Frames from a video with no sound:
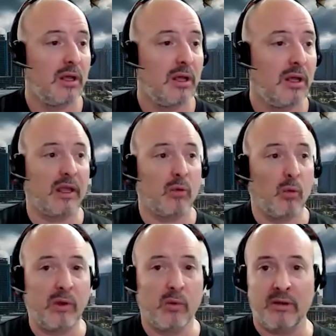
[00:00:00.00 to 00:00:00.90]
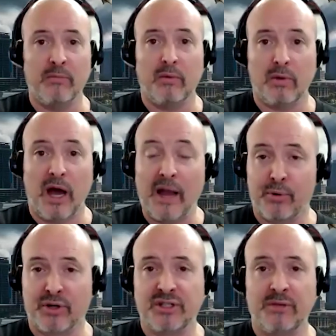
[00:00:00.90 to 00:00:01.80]
Like we went, I
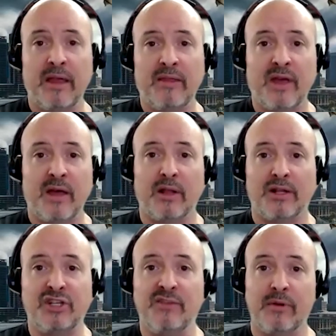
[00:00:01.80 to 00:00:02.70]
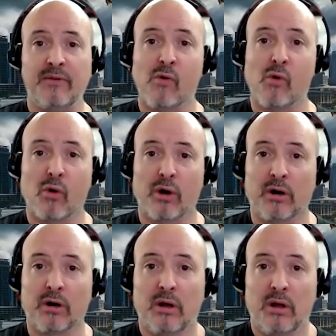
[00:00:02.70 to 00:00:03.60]
personally made that achievement
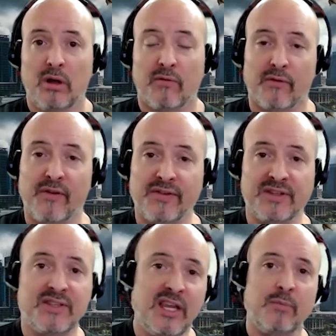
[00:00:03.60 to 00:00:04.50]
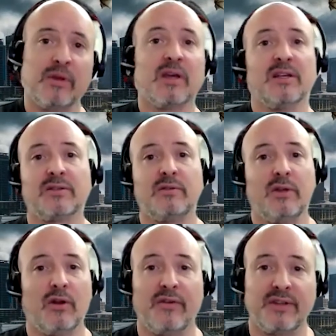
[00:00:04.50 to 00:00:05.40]
for for fifty's team because you
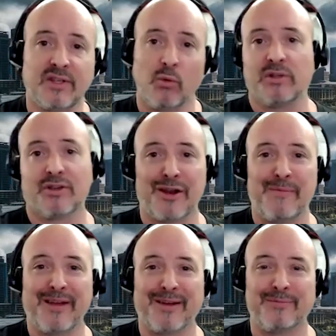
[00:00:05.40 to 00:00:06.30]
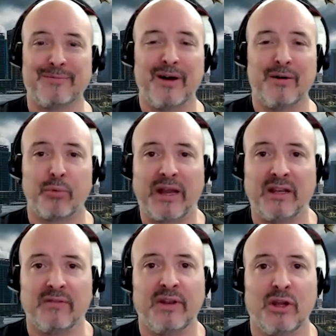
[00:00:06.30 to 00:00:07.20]
know fifty Cent wasn't going to make a, a
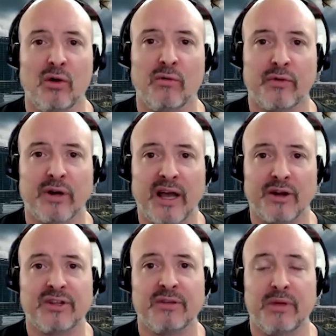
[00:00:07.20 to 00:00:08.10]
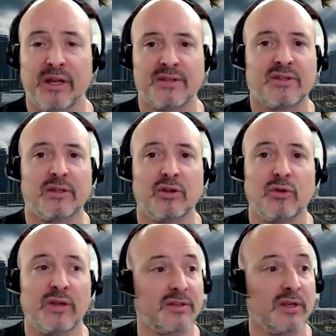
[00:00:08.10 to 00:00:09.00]
branding video for nine or ten minutes to do
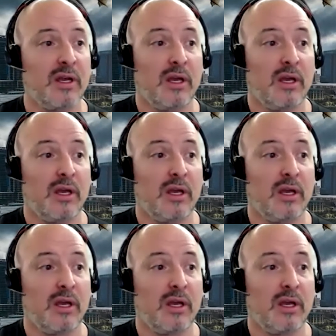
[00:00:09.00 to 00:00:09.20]
this,